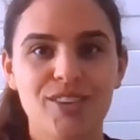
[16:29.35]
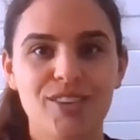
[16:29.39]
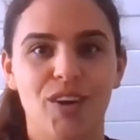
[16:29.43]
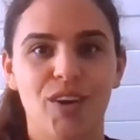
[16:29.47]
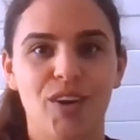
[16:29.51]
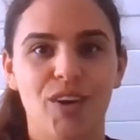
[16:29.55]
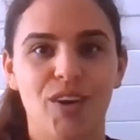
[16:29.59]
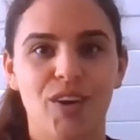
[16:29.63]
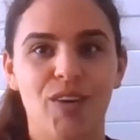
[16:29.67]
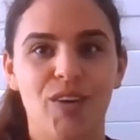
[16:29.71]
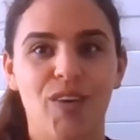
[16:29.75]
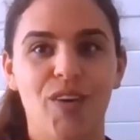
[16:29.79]

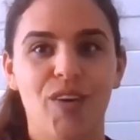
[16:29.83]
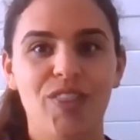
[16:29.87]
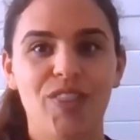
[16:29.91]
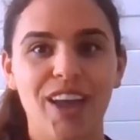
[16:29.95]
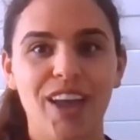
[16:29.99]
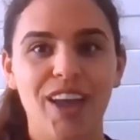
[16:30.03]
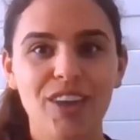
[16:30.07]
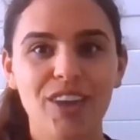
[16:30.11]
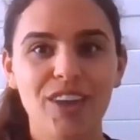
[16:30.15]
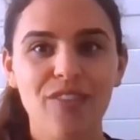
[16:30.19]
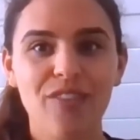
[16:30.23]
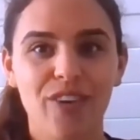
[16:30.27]
So
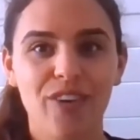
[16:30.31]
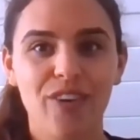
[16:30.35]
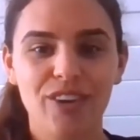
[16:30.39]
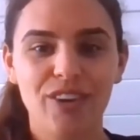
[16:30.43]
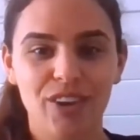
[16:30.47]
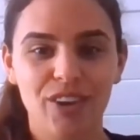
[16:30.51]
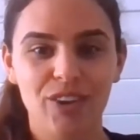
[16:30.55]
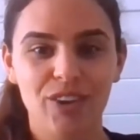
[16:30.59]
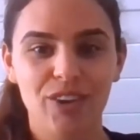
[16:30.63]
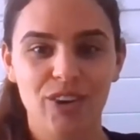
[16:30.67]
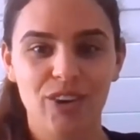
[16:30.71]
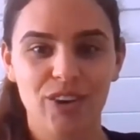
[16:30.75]
thank you for
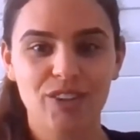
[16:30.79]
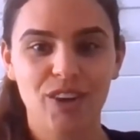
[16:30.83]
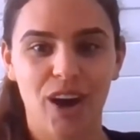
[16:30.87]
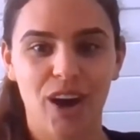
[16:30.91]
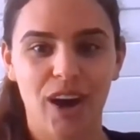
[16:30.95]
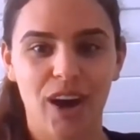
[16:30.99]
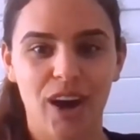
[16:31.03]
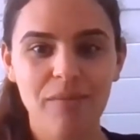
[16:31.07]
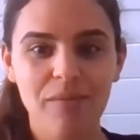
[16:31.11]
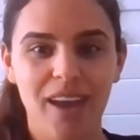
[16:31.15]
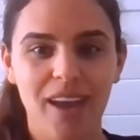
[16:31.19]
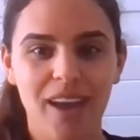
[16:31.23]
your
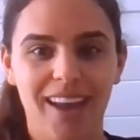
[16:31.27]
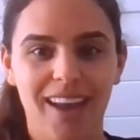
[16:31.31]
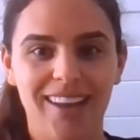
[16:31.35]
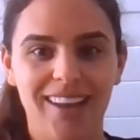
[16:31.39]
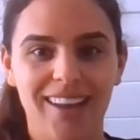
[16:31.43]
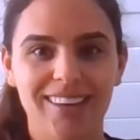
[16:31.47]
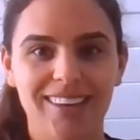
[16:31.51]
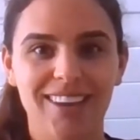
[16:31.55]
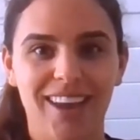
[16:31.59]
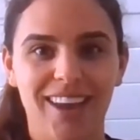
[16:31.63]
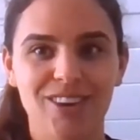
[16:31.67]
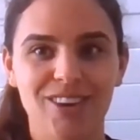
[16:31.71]
time
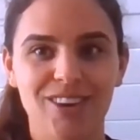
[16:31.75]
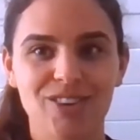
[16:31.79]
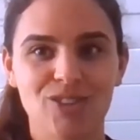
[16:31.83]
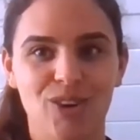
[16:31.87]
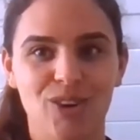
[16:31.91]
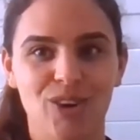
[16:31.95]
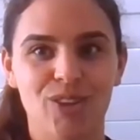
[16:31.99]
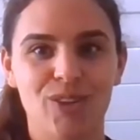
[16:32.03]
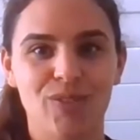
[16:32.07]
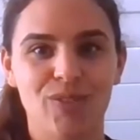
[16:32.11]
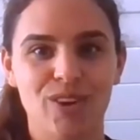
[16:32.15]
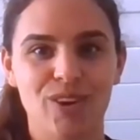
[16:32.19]
and
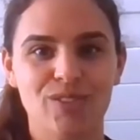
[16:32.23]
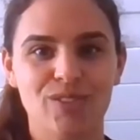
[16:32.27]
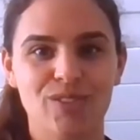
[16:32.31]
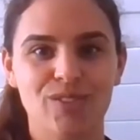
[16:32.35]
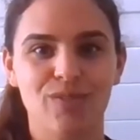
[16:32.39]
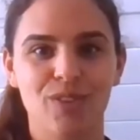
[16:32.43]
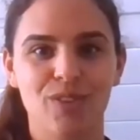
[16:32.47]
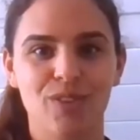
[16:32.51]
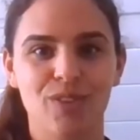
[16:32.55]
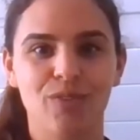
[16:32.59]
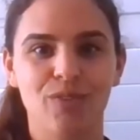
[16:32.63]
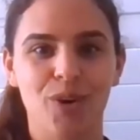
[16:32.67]
enjoy the rest
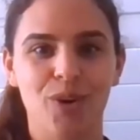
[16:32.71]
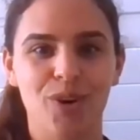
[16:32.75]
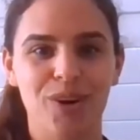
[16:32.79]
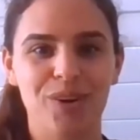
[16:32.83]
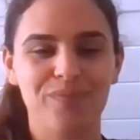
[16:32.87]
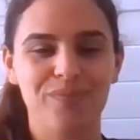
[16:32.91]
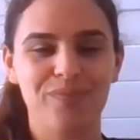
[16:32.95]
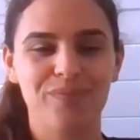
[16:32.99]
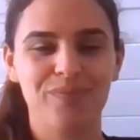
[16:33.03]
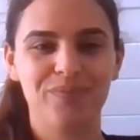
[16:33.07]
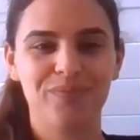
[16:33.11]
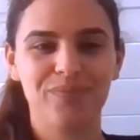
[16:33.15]
of the
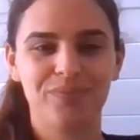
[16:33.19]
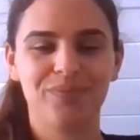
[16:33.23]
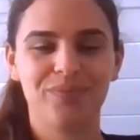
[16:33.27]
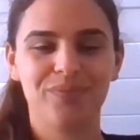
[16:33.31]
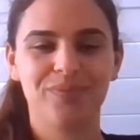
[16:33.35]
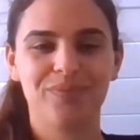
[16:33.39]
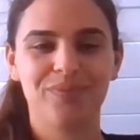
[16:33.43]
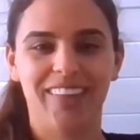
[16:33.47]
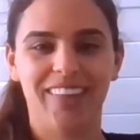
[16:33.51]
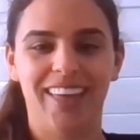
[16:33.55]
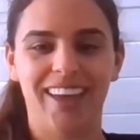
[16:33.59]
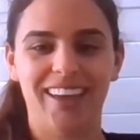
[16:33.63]
forum.
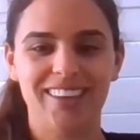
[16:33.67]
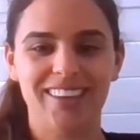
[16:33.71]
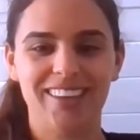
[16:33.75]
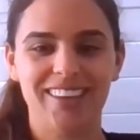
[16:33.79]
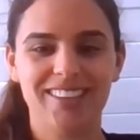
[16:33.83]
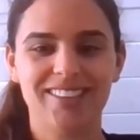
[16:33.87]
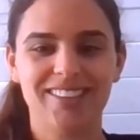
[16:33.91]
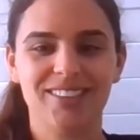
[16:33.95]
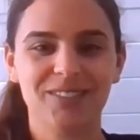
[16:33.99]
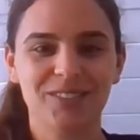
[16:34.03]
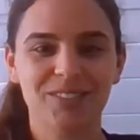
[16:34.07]
Thanks.